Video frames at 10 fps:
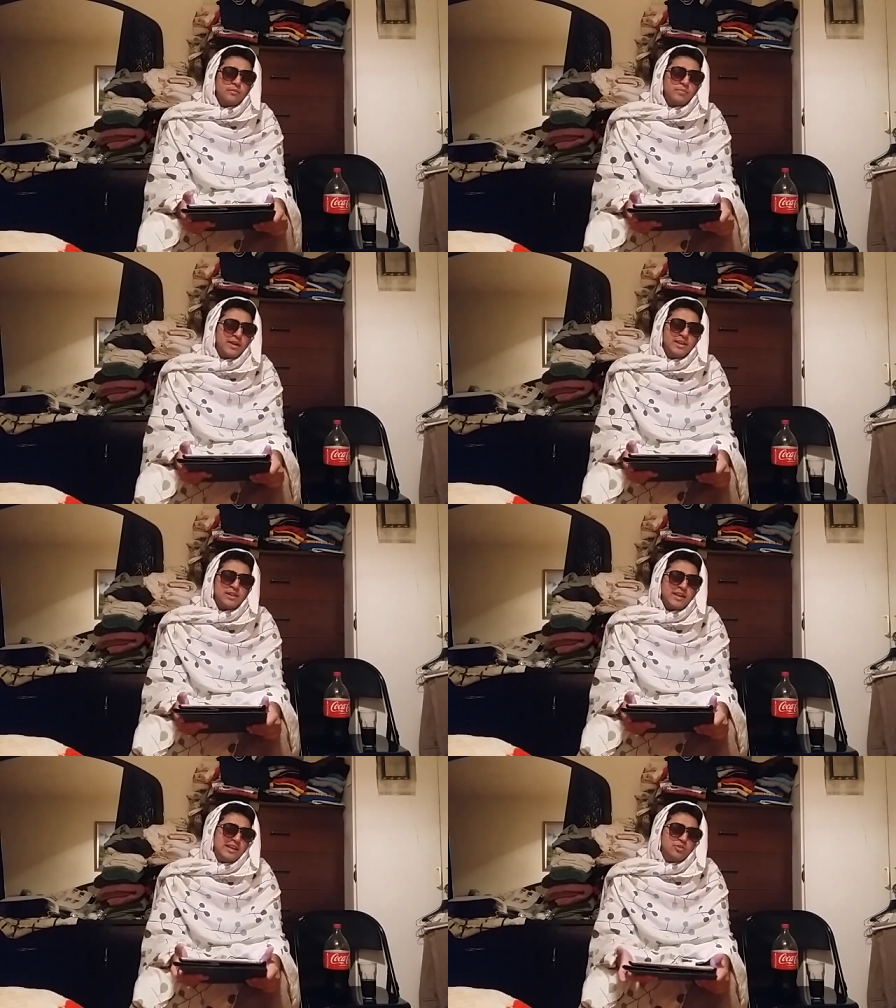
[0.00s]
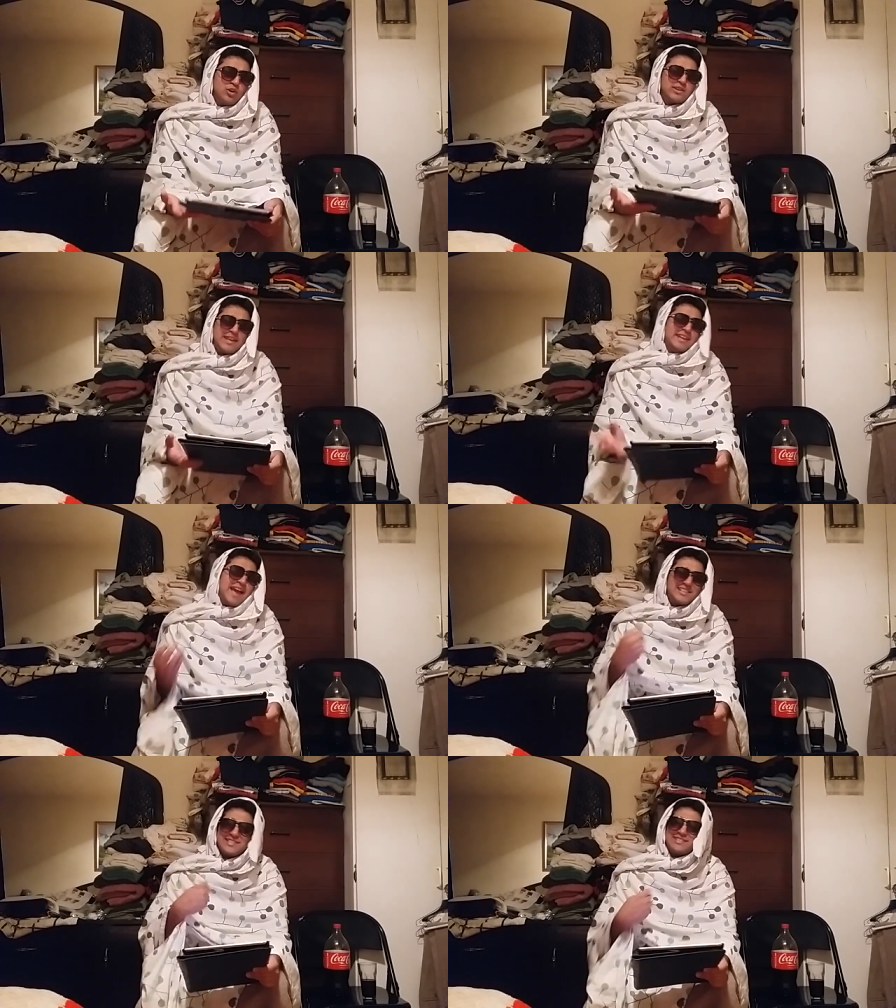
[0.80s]
But he looked like he
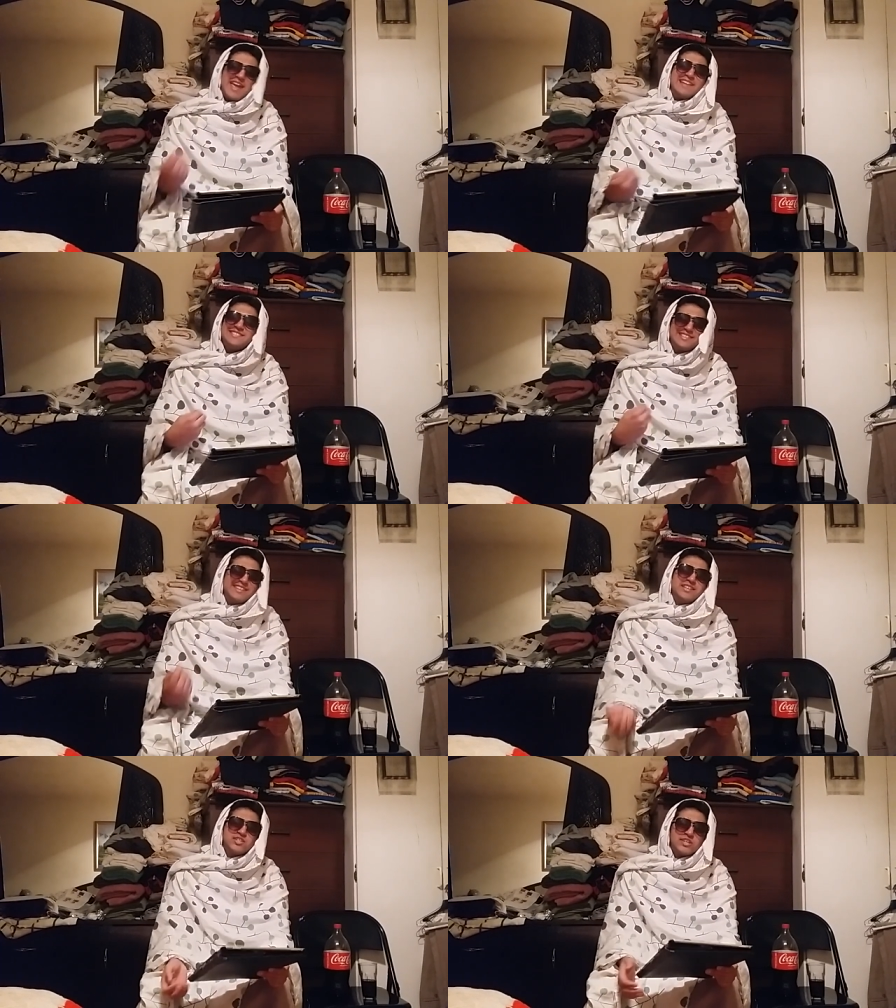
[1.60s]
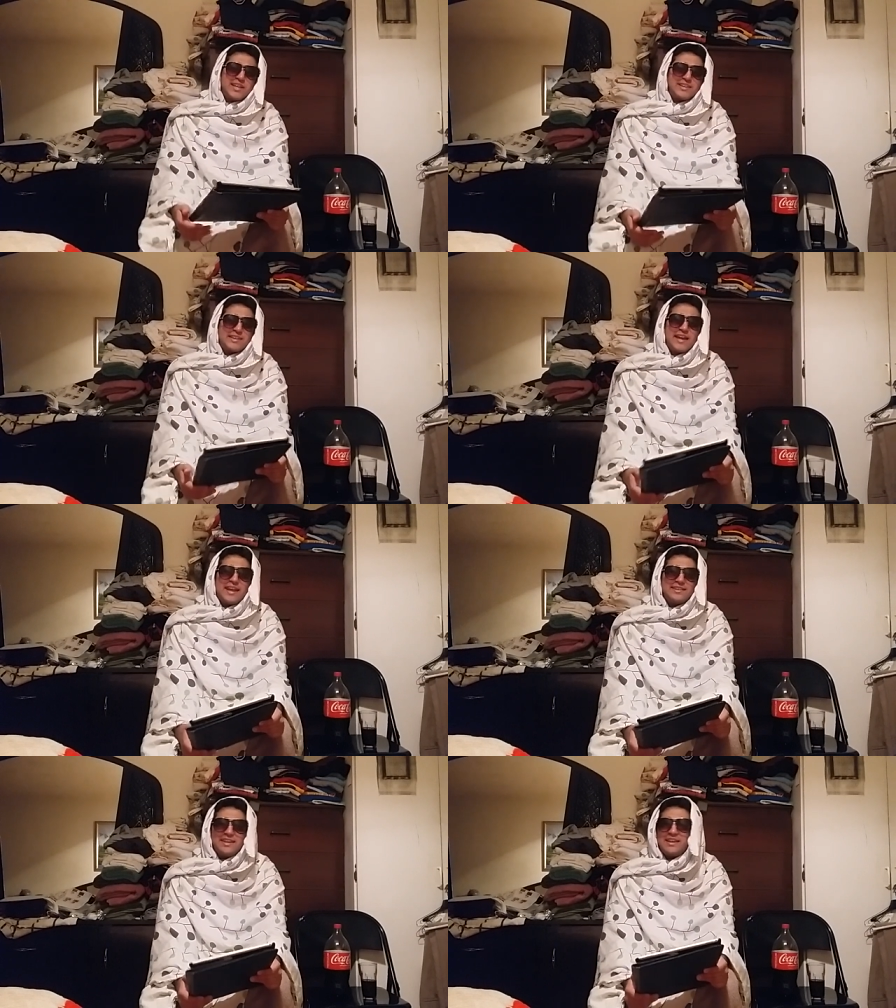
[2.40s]
has intensity and shit like that.
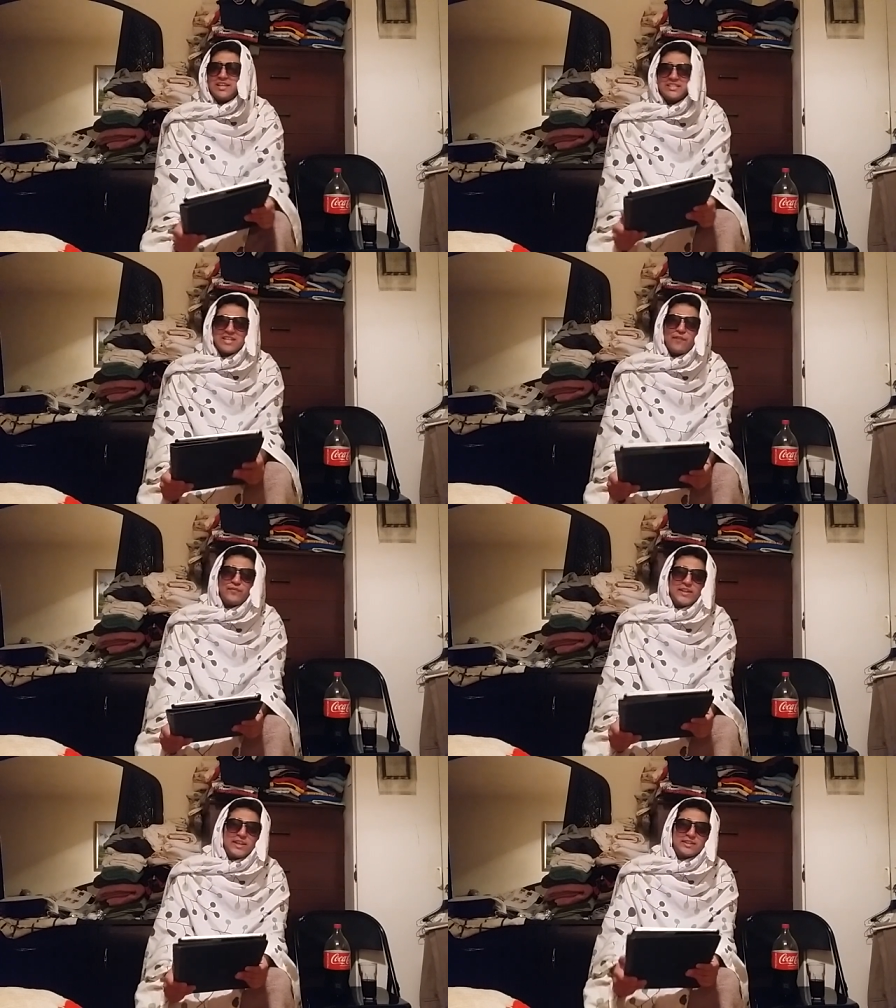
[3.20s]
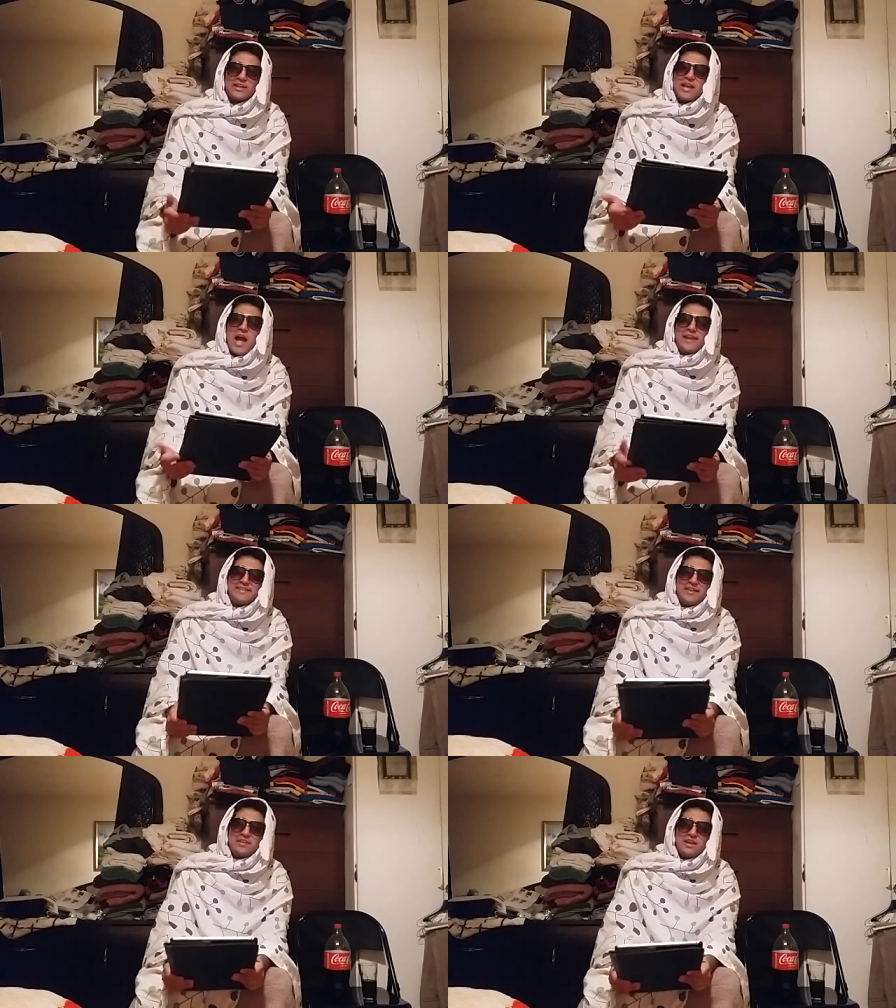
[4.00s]
I think he's definitely, like, the guy
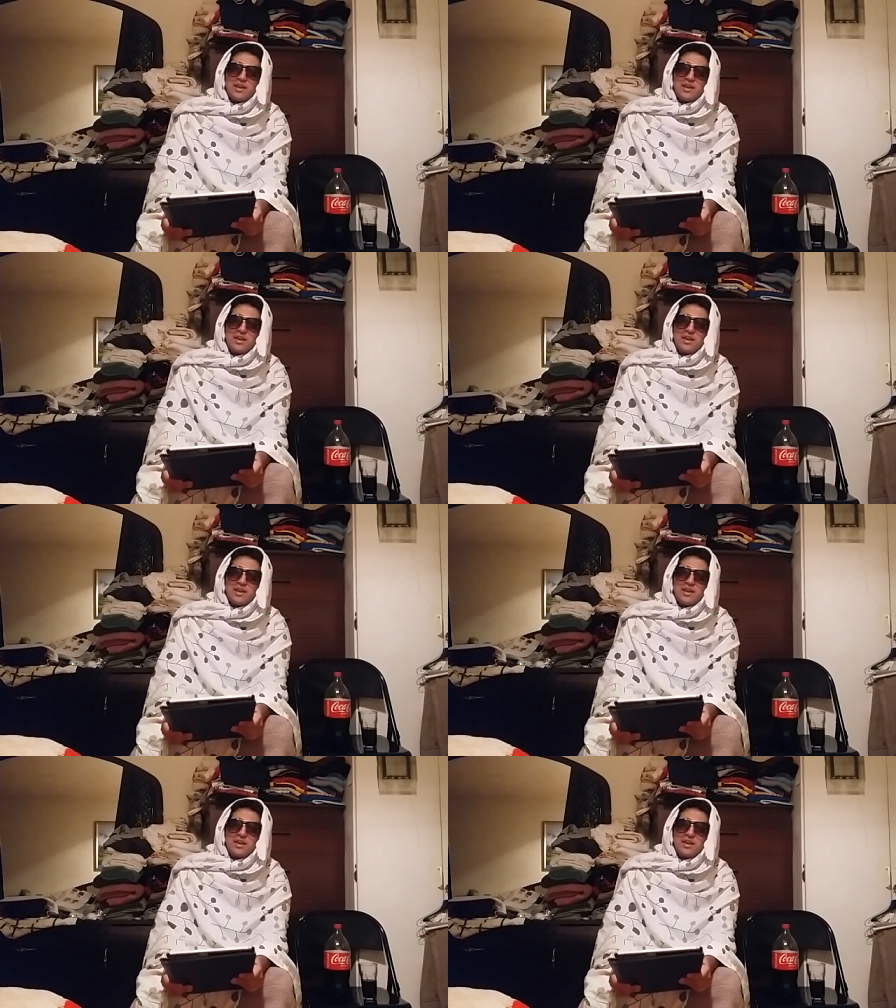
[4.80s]
that...